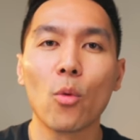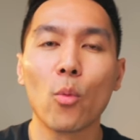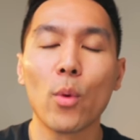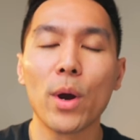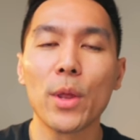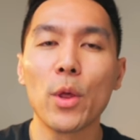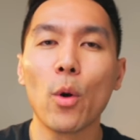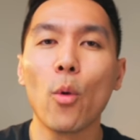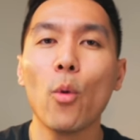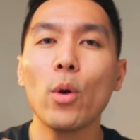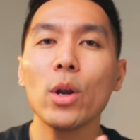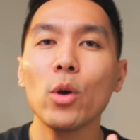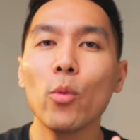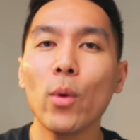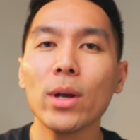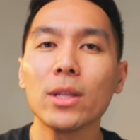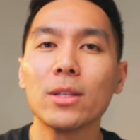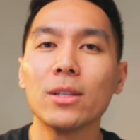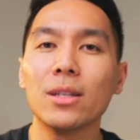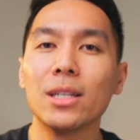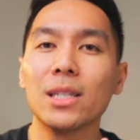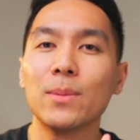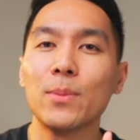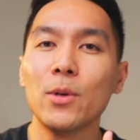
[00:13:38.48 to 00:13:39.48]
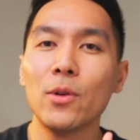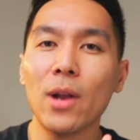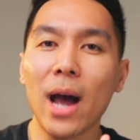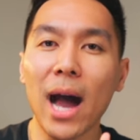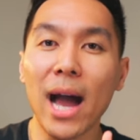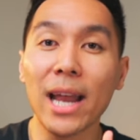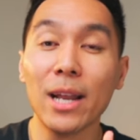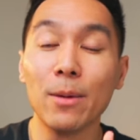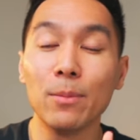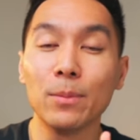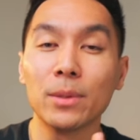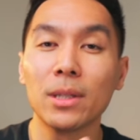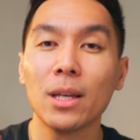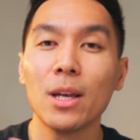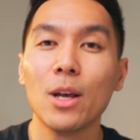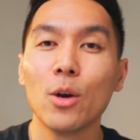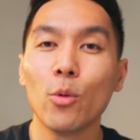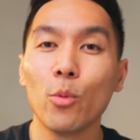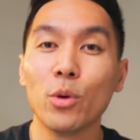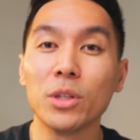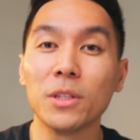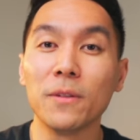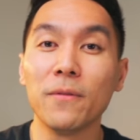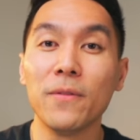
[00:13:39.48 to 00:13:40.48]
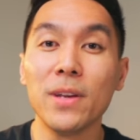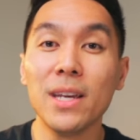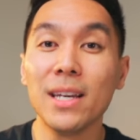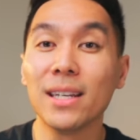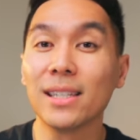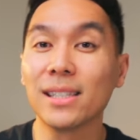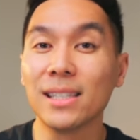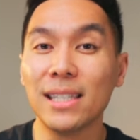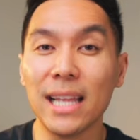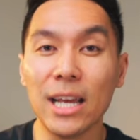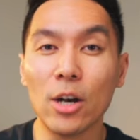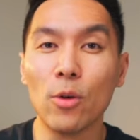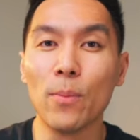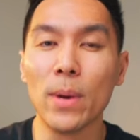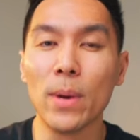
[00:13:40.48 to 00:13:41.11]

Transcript: where the only way to dispute items was via snail